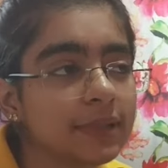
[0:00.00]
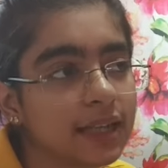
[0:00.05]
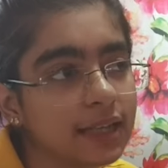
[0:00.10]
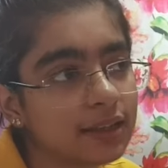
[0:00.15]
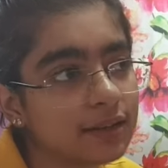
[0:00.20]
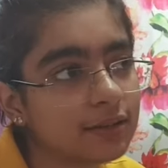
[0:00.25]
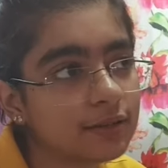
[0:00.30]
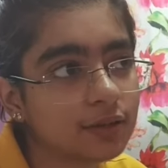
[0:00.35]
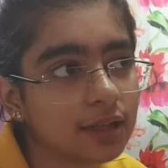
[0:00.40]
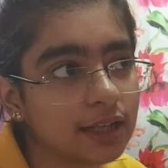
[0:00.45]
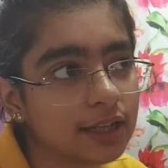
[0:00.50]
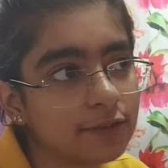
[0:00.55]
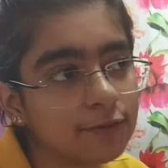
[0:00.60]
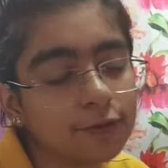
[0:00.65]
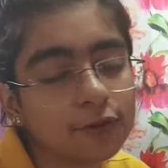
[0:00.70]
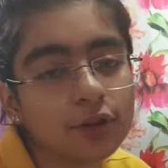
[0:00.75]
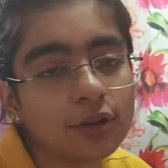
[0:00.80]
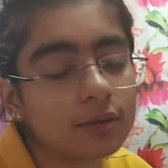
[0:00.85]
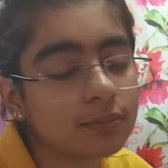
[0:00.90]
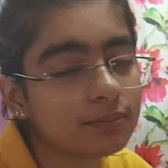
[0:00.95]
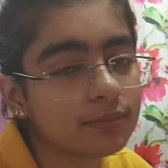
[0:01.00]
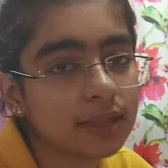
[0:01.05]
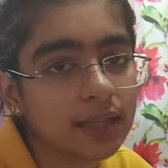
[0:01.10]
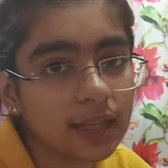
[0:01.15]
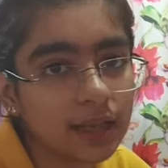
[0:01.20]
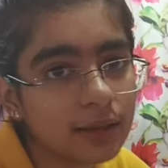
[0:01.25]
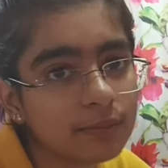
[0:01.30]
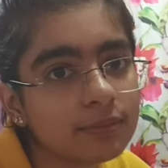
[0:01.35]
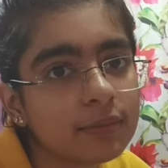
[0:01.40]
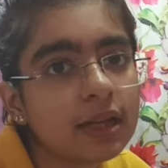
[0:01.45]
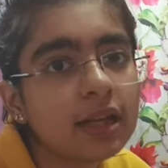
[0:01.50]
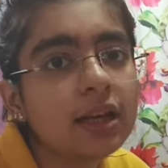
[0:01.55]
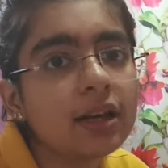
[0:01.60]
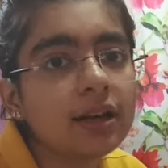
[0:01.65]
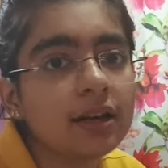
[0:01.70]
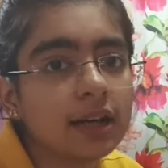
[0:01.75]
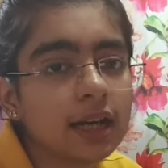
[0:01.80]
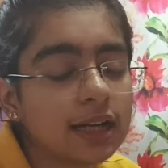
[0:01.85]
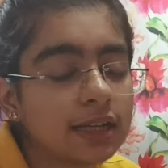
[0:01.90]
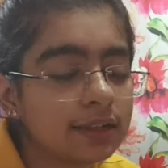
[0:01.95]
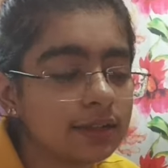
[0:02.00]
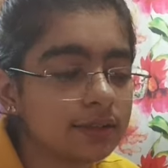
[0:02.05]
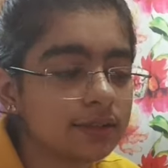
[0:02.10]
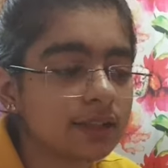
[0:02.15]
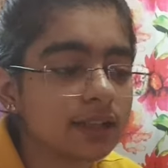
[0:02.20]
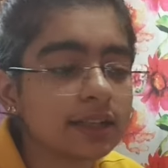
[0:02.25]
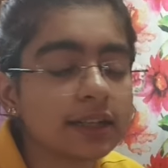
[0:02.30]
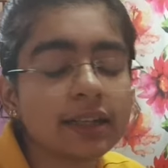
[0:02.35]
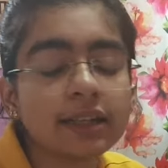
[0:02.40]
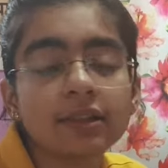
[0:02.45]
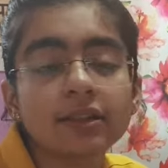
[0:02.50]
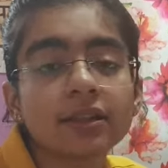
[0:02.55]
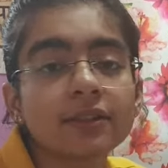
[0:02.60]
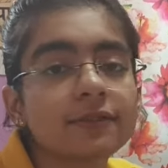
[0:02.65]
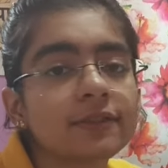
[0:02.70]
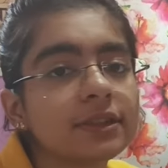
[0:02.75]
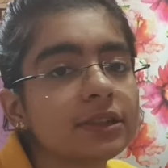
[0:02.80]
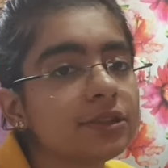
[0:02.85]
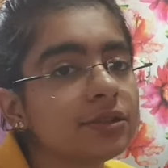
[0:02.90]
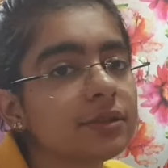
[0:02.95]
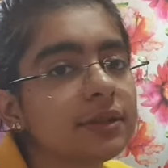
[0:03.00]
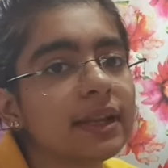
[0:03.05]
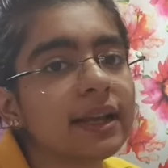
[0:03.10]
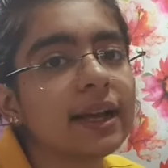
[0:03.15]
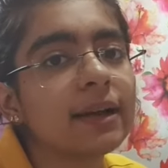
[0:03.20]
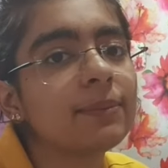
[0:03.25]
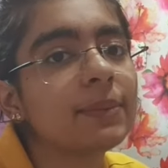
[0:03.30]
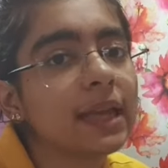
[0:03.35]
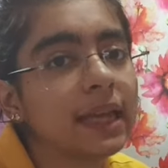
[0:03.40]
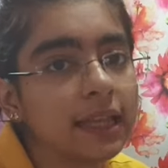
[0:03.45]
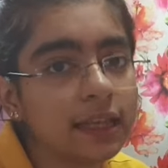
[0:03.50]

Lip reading: take it from them and study in the physio lab